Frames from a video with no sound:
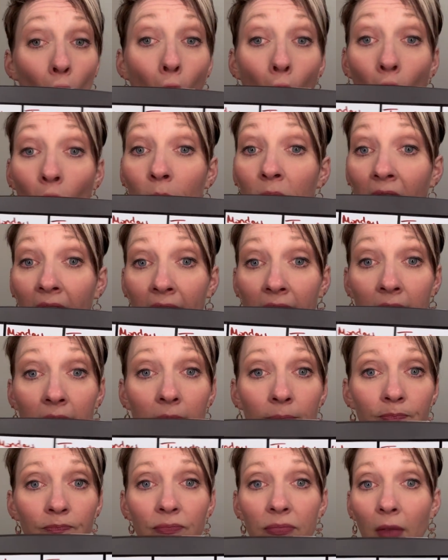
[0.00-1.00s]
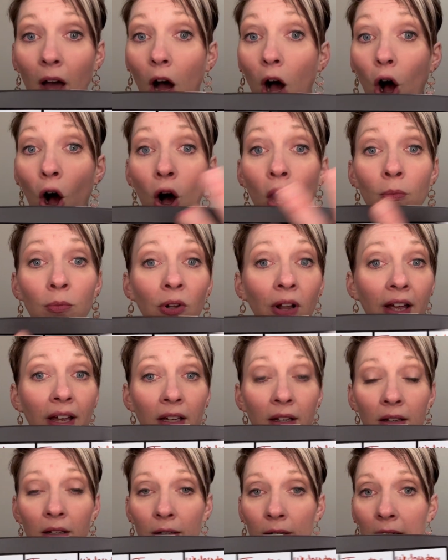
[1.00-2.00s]
all blank, all
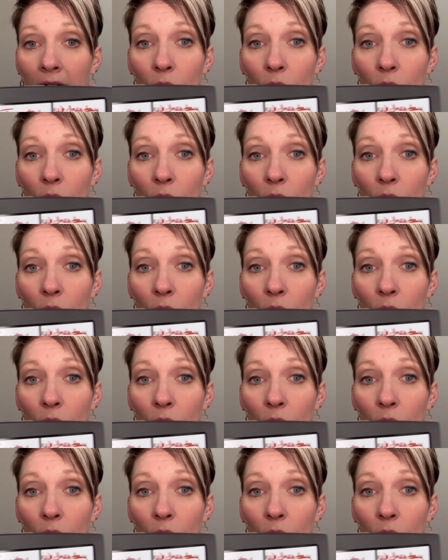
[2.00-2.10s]
blank.